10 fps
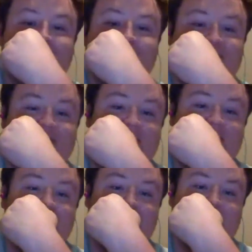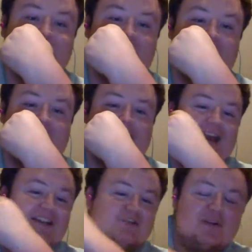So
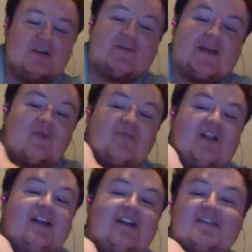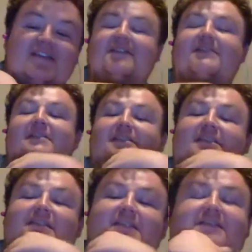he asked, who are your favorite players?
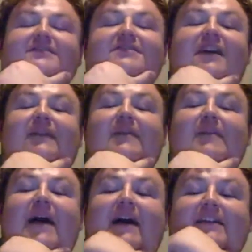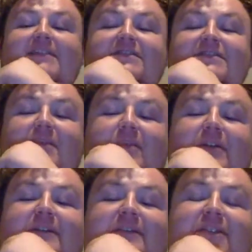Just off the bat, is there
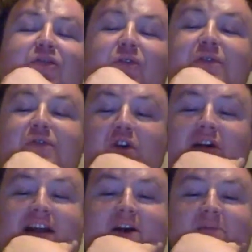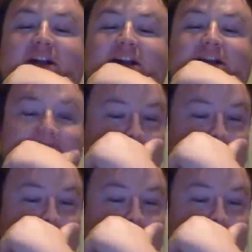someone you're rooting for right now, Brady?